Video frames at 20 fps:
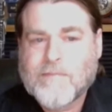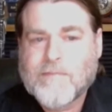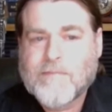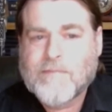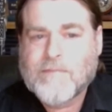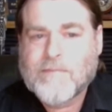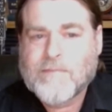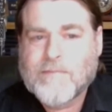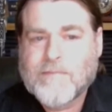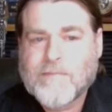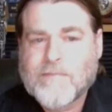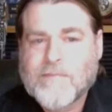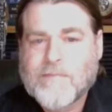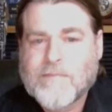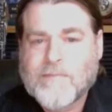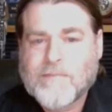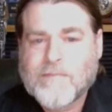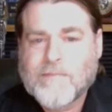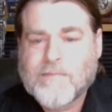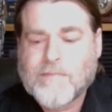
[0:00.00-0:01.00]

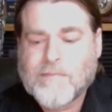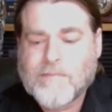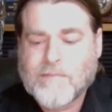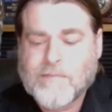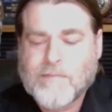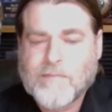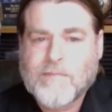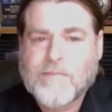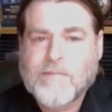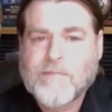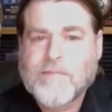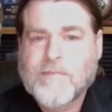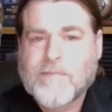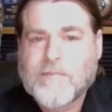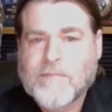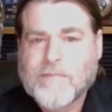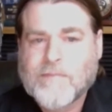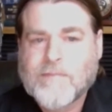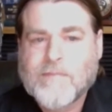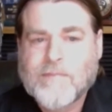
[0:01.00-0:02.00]

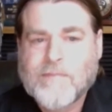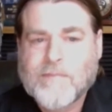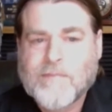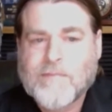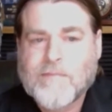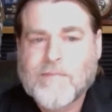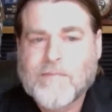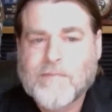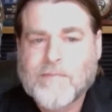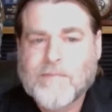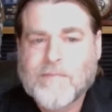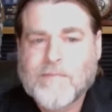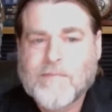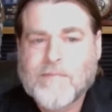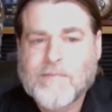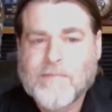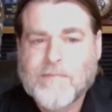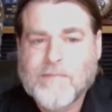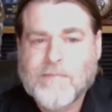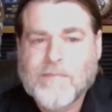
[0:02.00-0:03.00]

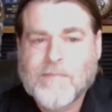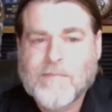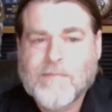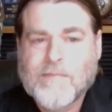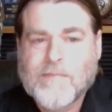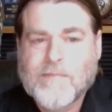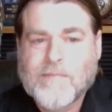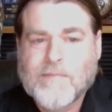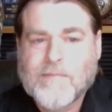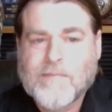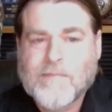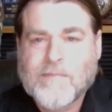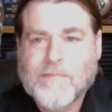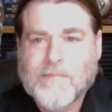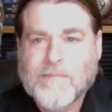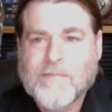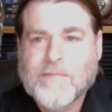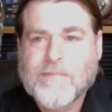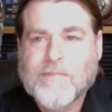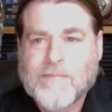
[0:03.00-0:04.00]

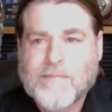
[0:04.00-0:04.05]
[no speech]